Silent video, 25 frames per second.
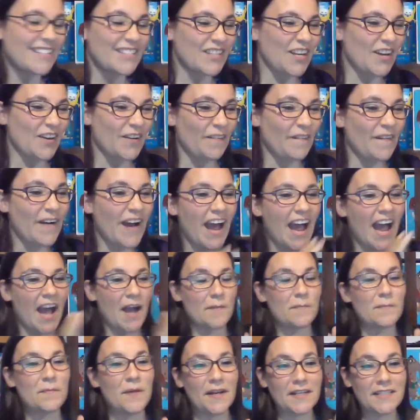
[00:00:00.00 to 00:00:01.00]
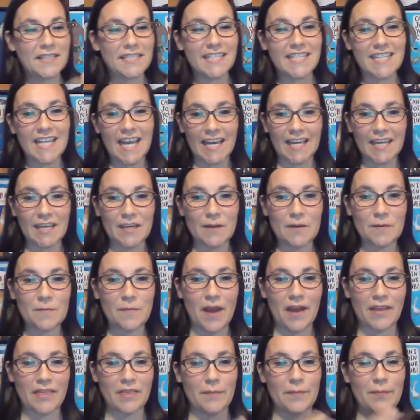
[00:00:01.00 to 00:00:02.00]
So I'm about to tell you
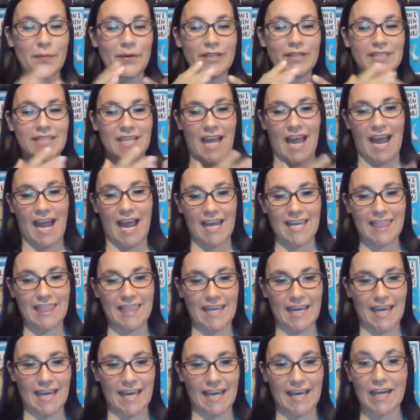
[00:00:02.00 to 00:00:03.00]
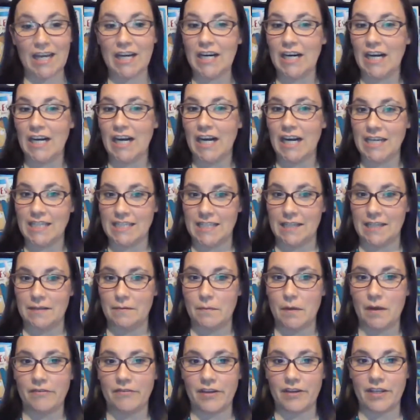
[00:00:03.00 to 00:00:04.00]
about the books that I think are
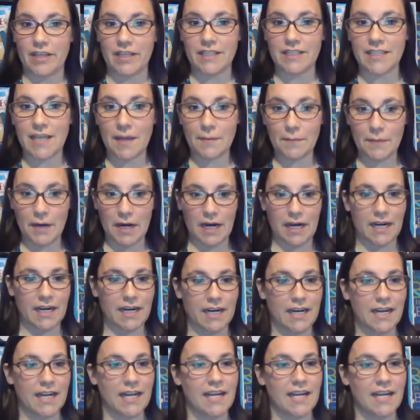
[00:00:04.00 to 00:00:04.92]
awesome for the summer.